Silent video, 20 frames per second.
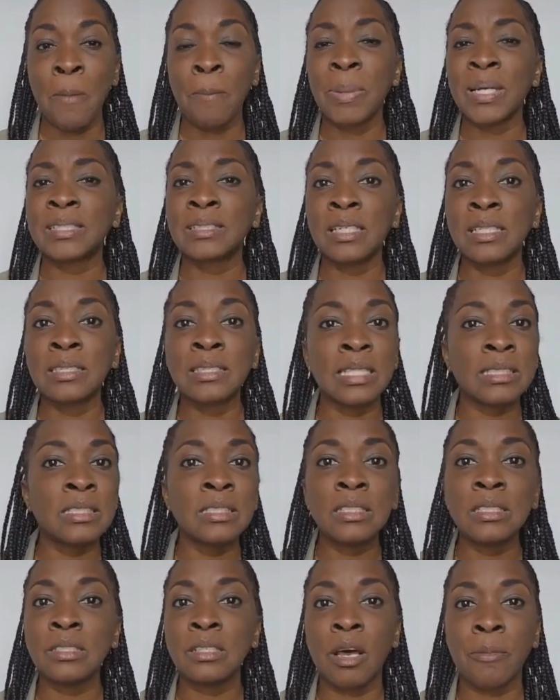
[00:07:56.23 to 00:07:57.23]
but it
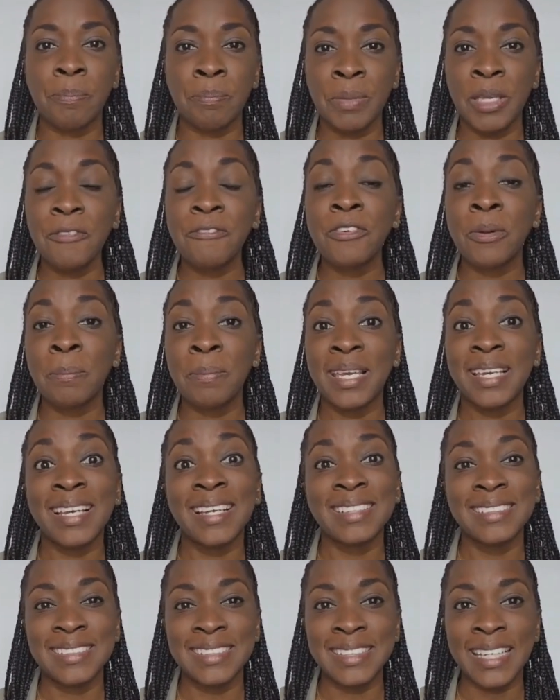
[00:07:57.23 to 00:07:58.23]
doesn't stop me from
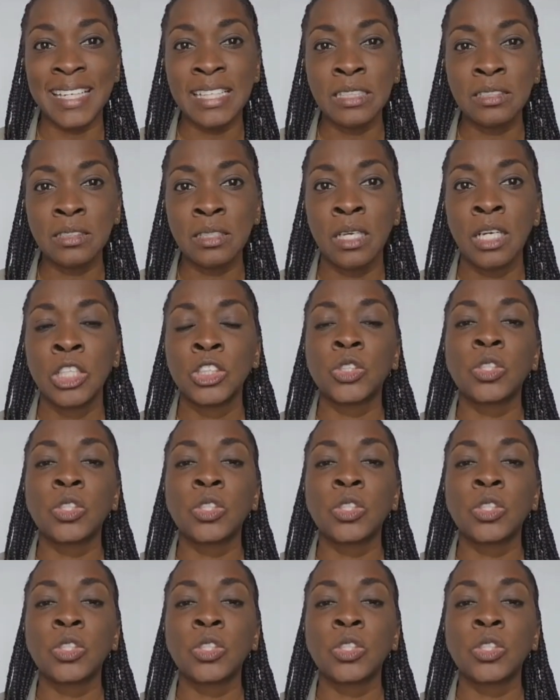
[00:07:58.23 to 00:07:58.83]
making sales.